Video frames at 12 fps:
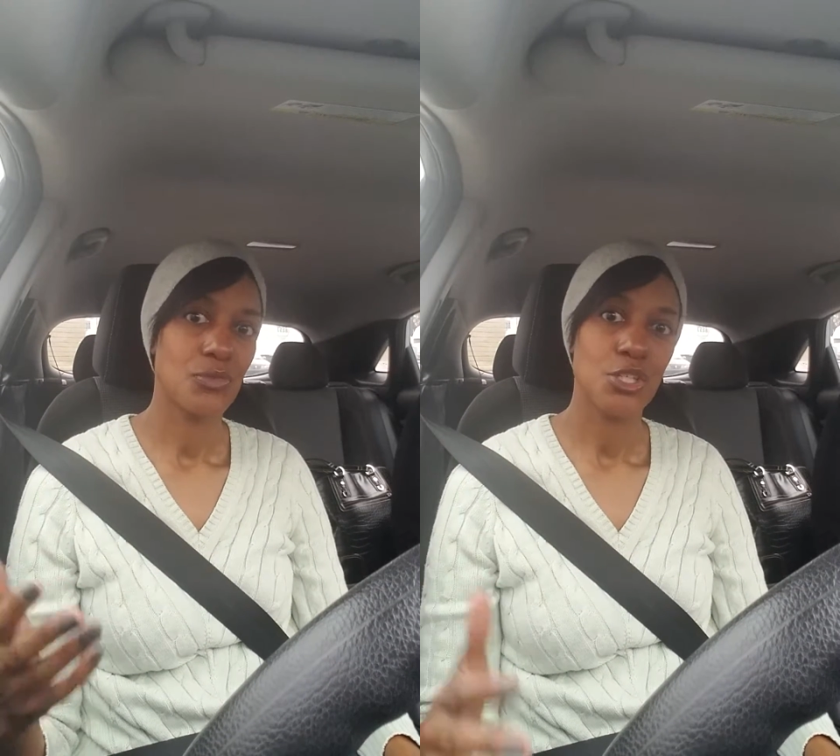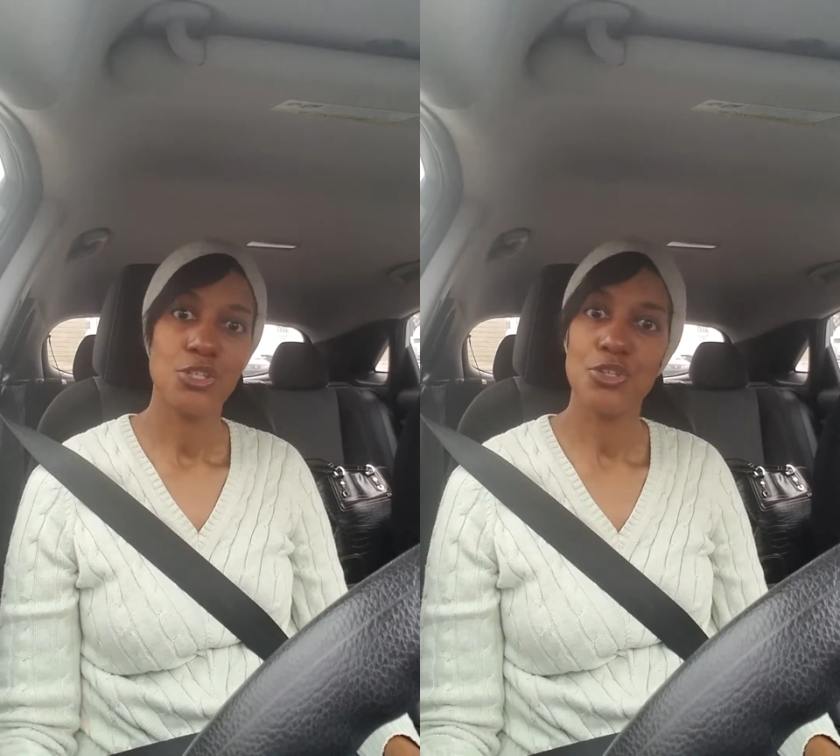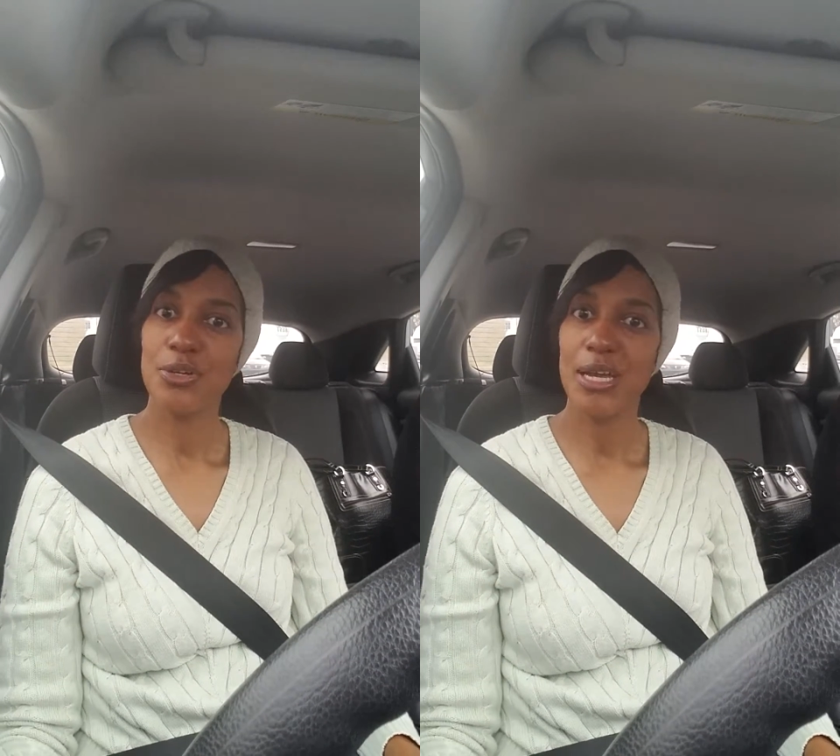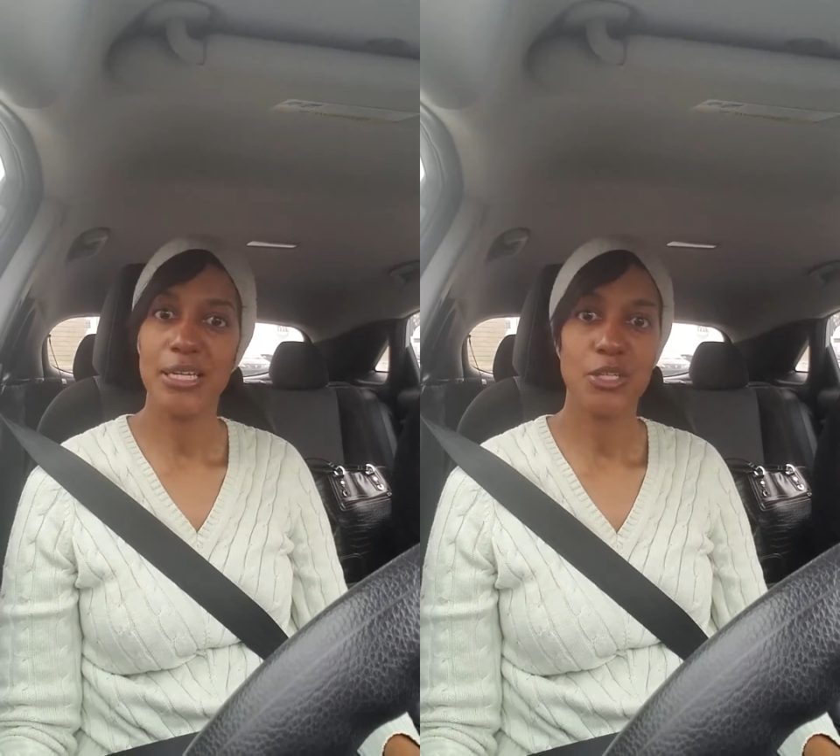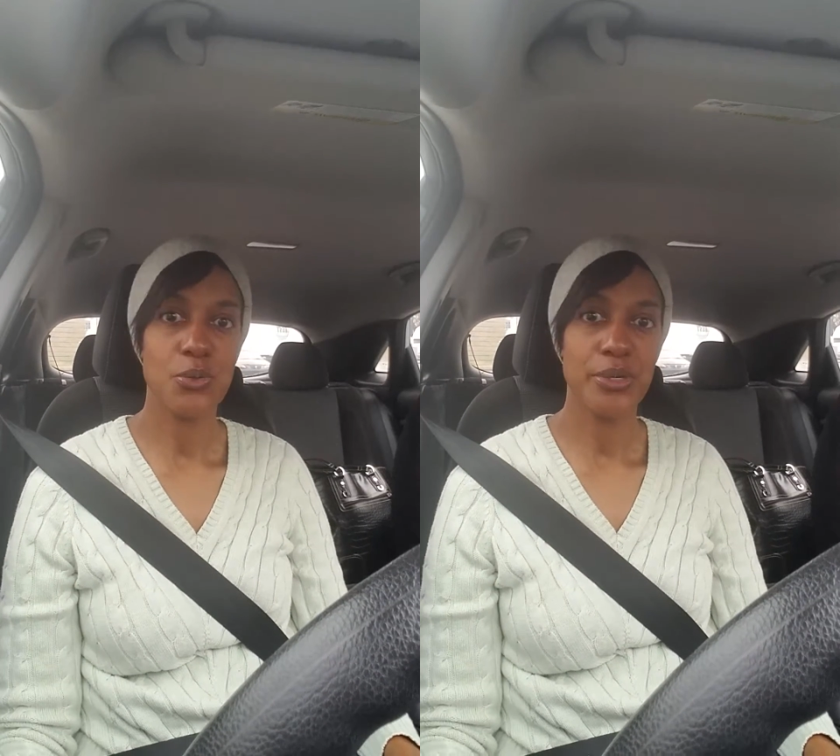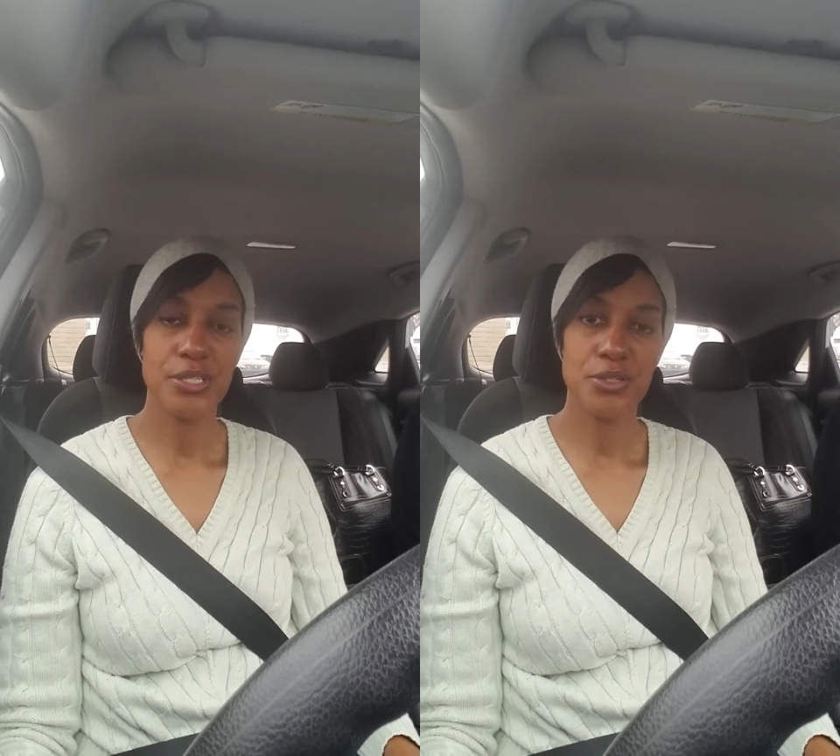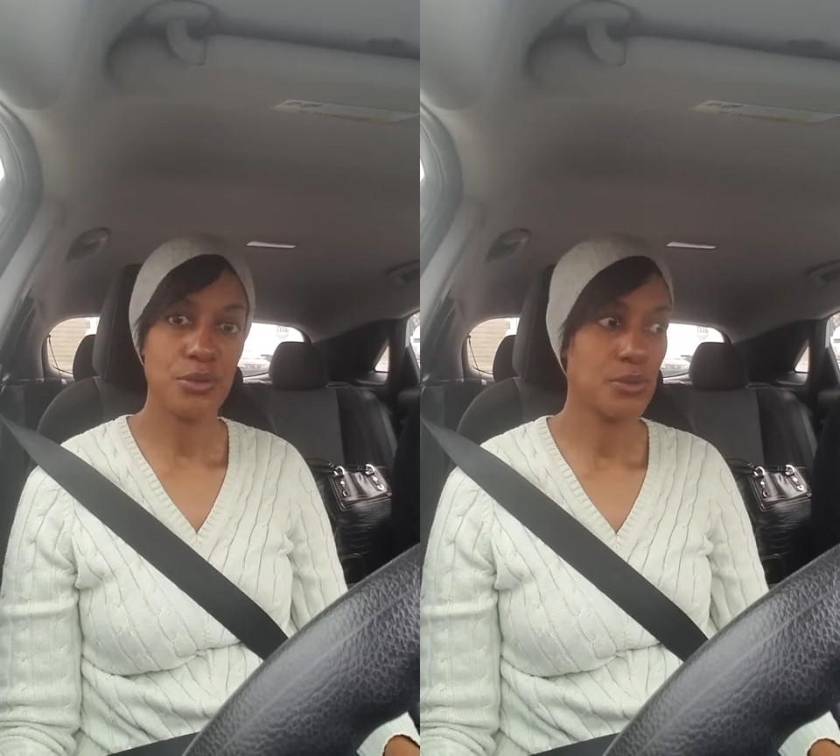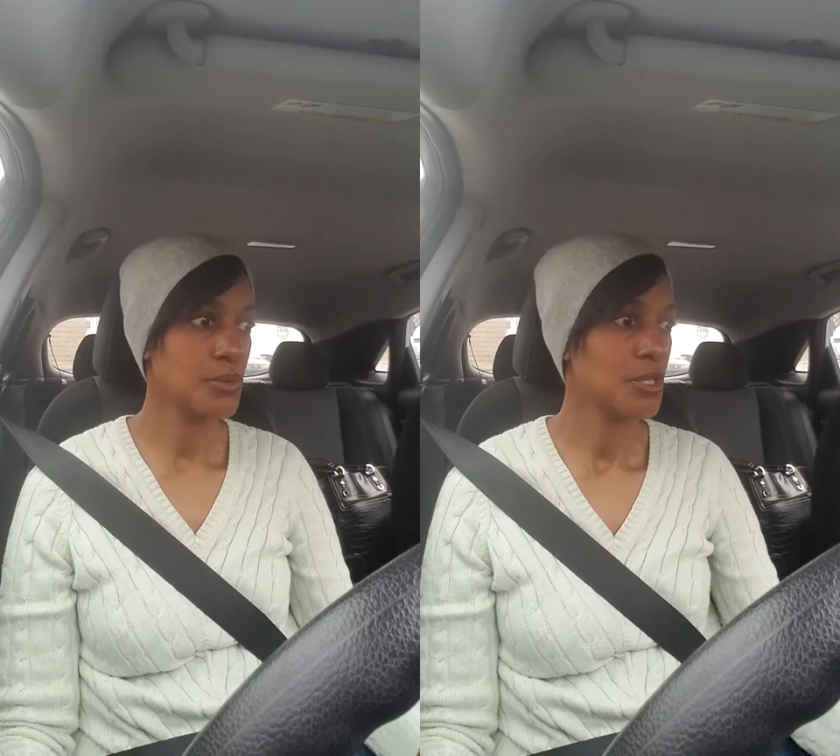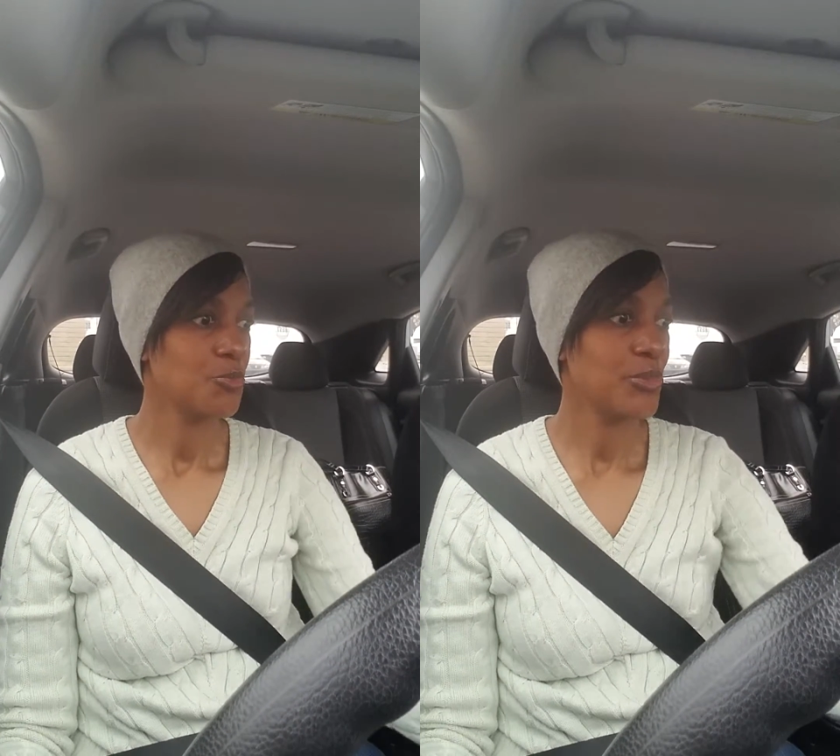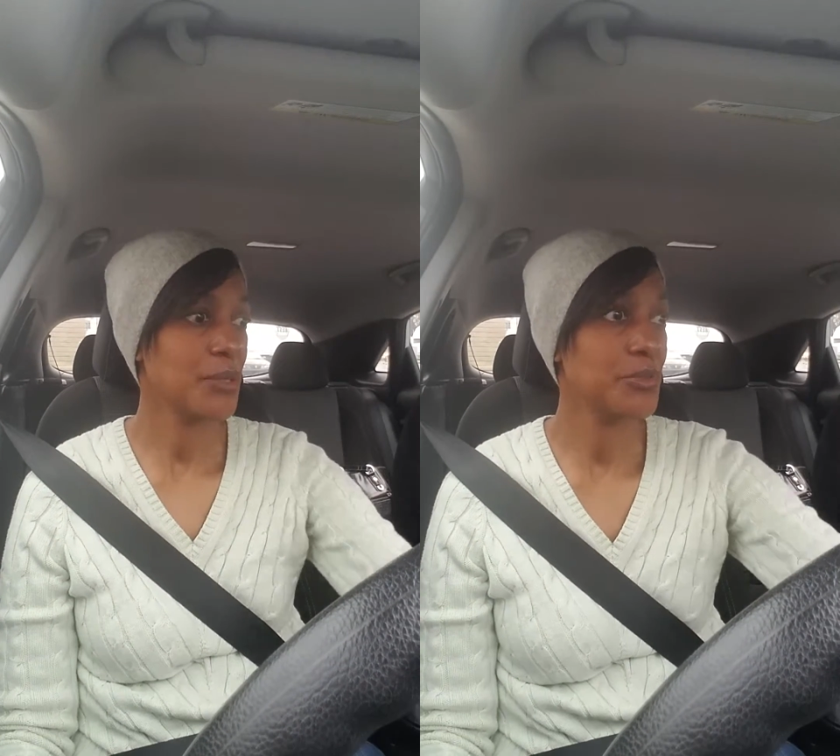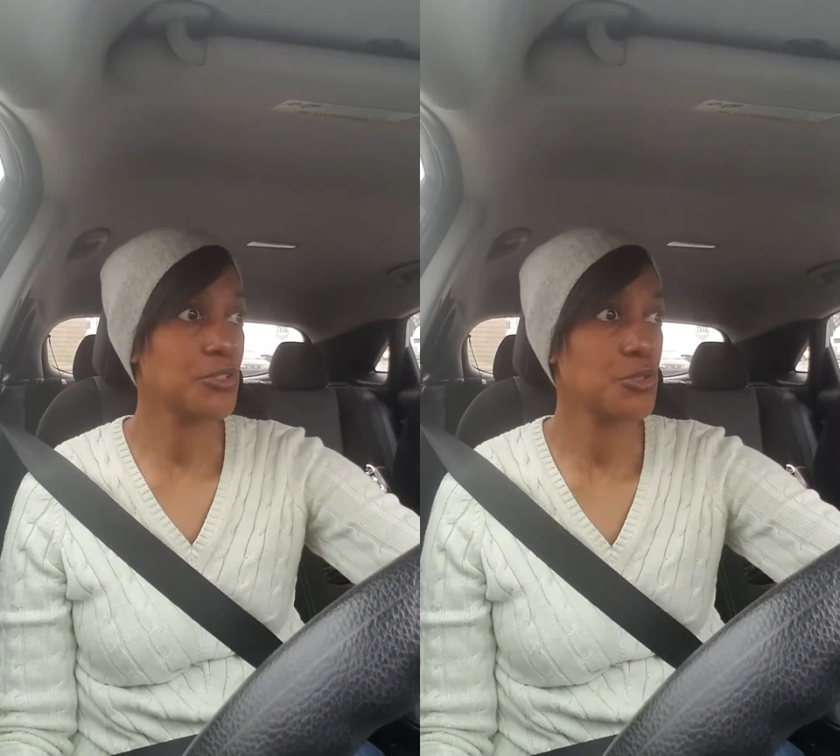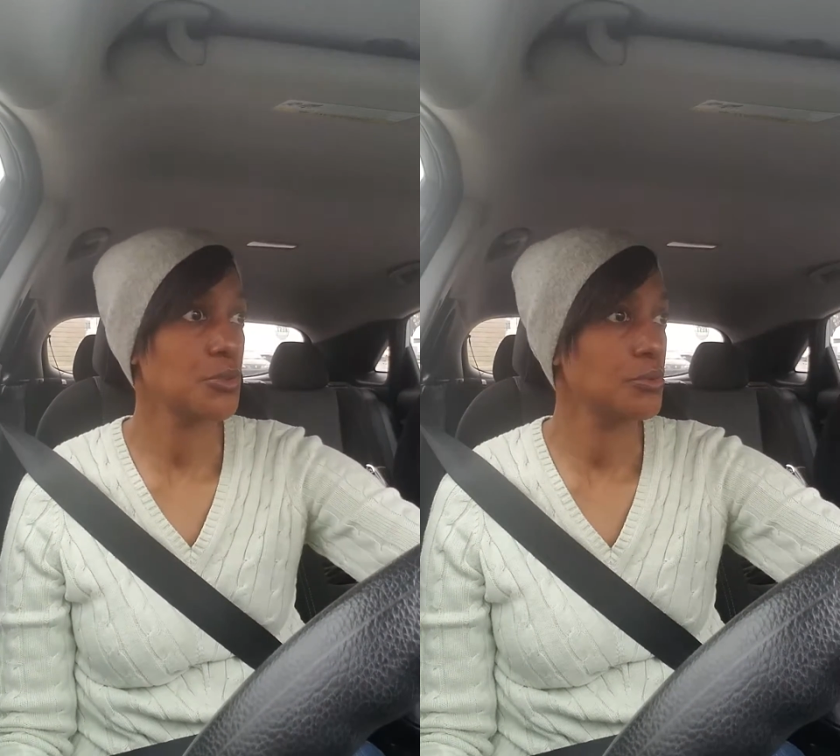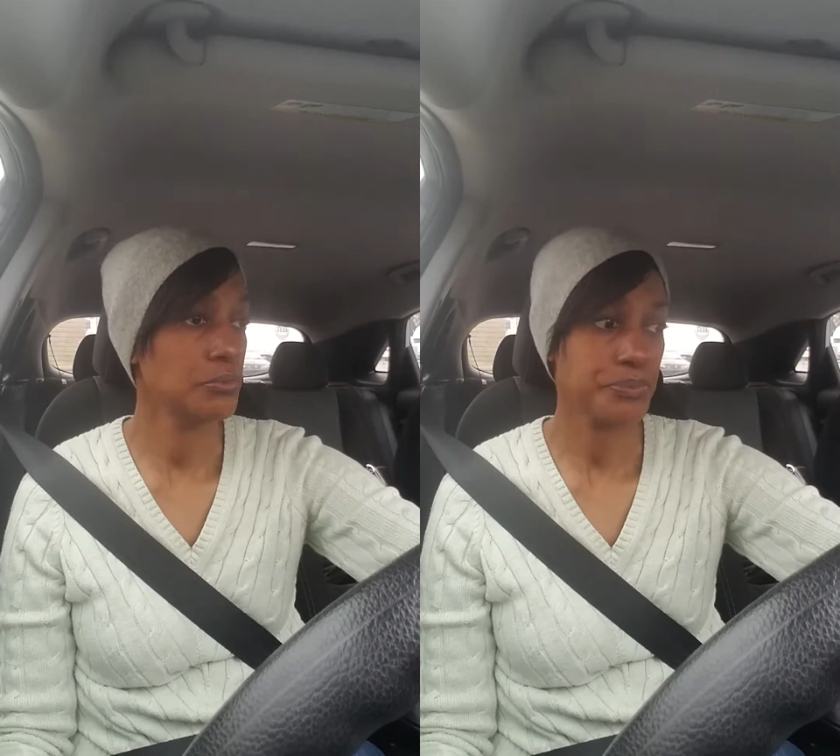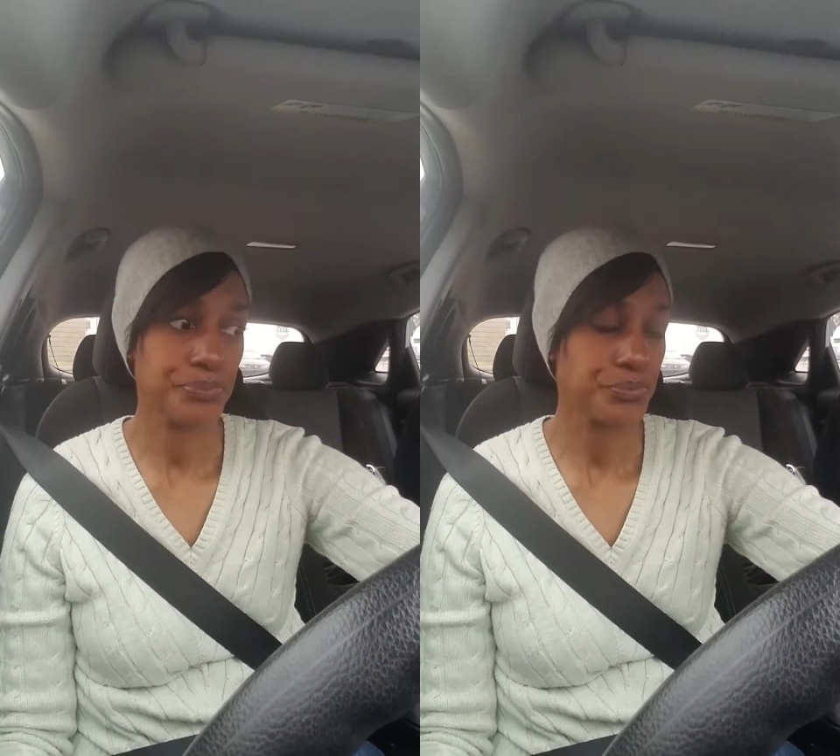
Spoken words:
you're not going to be able to